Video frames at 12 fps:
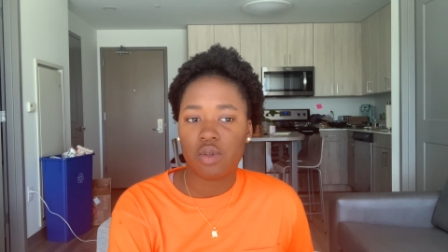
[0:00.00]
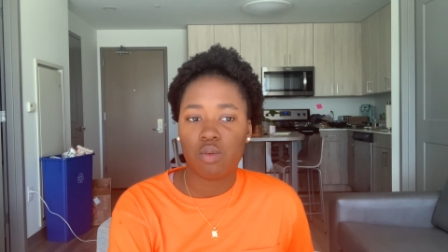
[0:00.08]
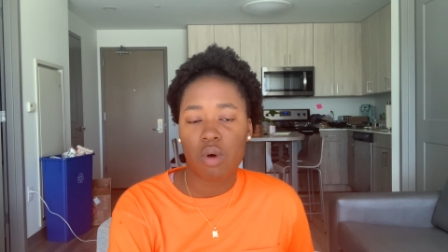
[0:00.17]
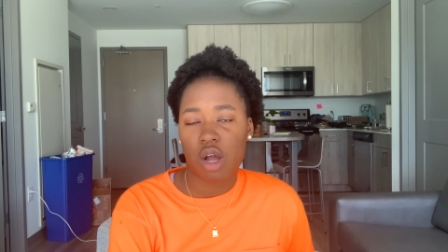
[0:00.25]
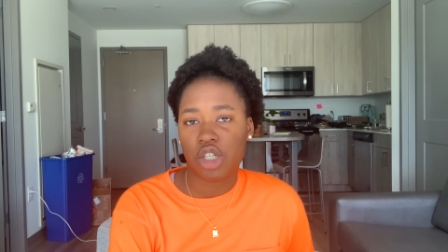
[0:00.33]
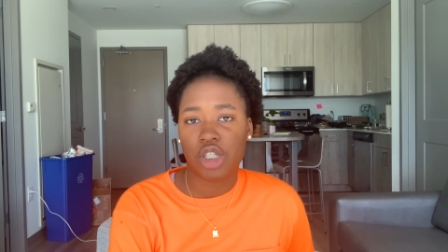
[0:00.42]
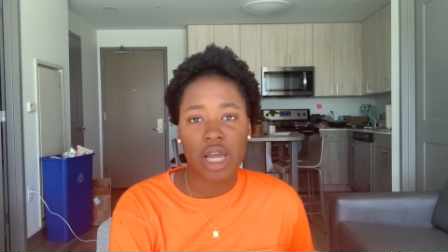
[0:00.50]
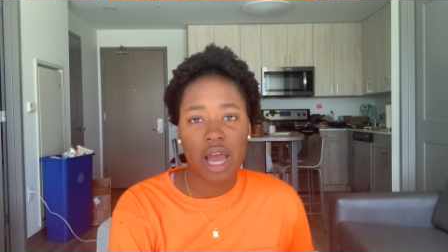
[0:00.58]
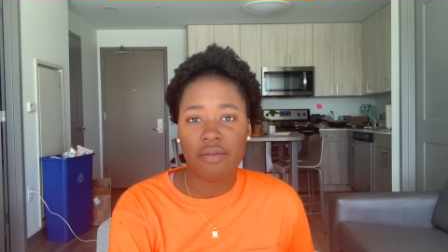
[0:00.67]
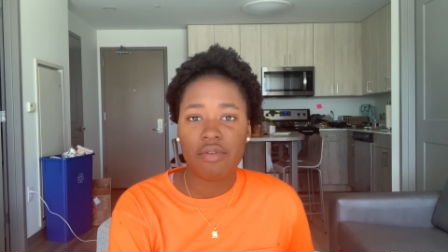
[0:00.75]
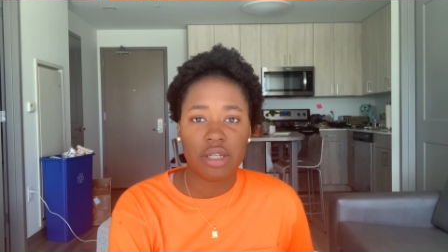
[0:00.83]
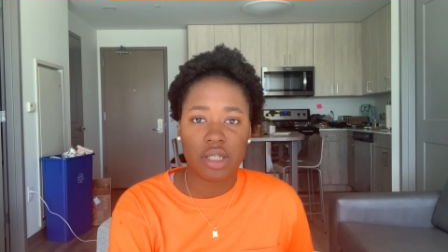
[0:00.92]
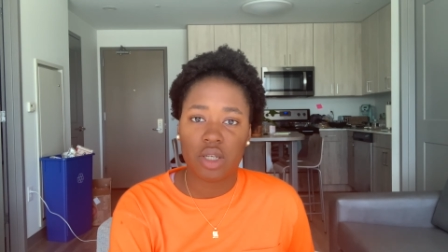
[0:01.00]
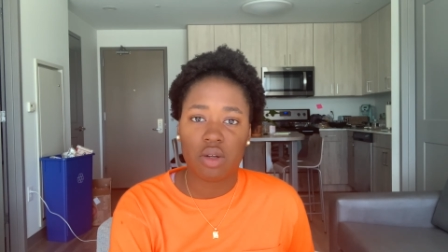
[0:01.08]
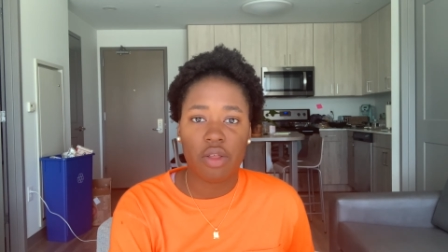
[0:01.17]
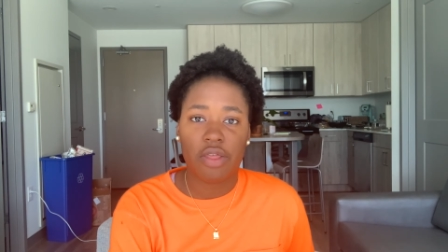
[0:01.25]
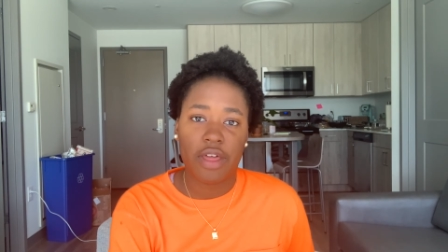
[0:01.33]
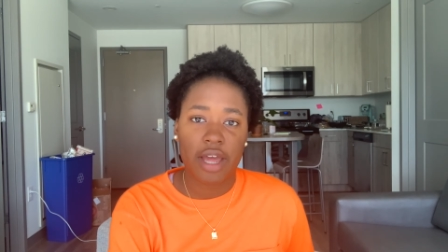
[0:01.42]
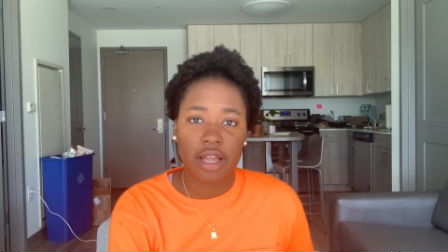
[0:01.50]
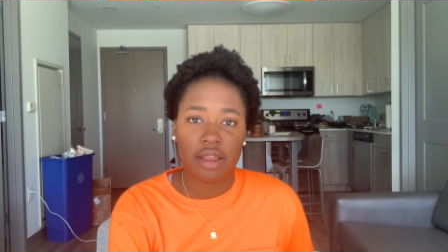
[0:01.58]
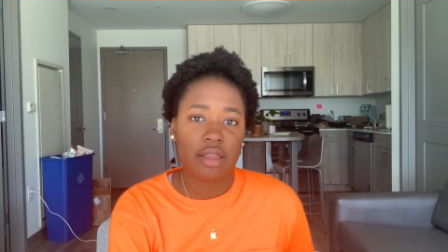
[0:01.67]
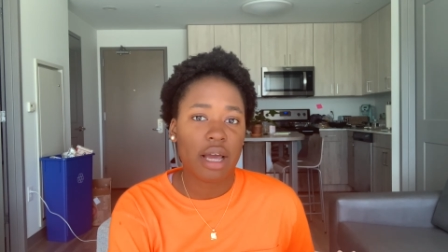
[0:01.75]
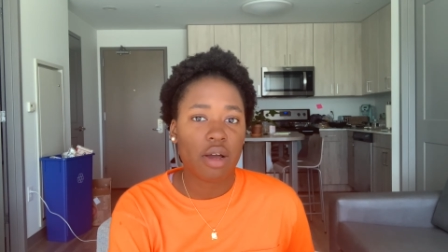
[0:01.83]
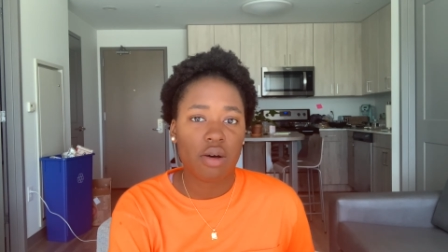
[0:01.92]
to watching every single thing
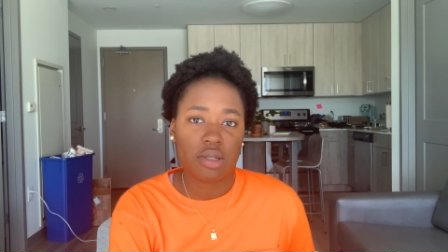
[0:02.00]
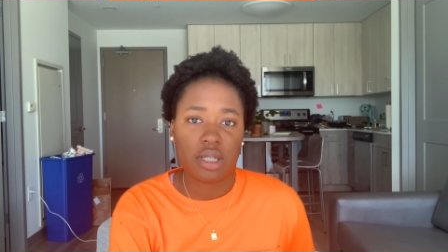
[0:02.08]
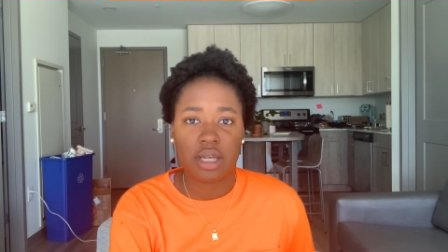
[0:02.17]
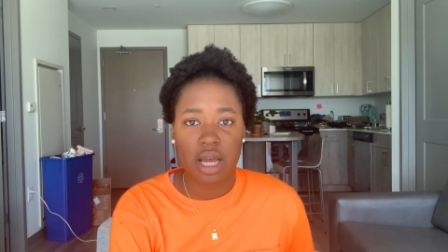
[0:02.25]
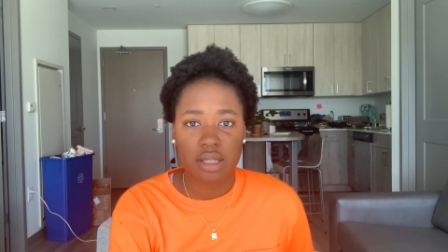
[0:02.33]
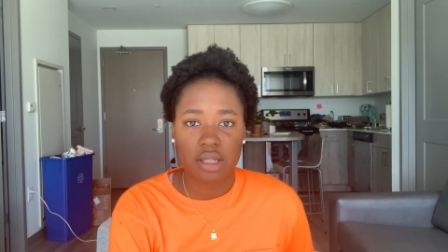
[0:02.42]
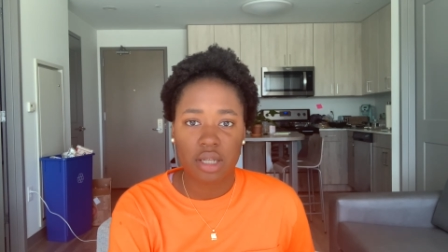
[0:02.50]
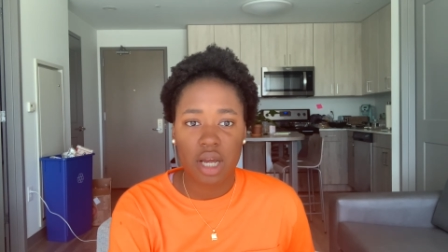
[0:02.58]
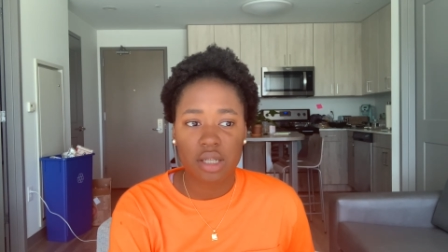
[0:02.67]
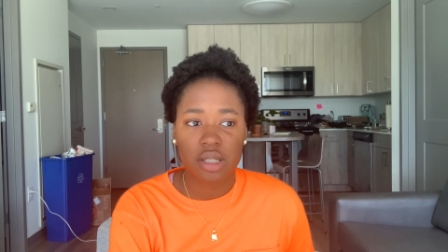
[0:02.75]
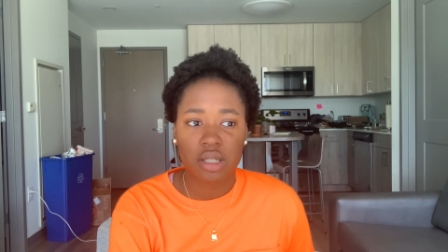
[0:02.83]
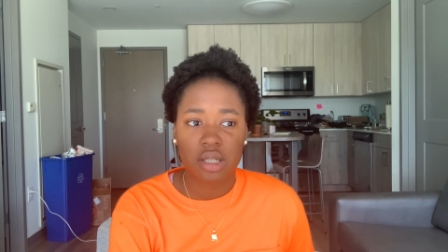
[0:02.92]
that goes against us,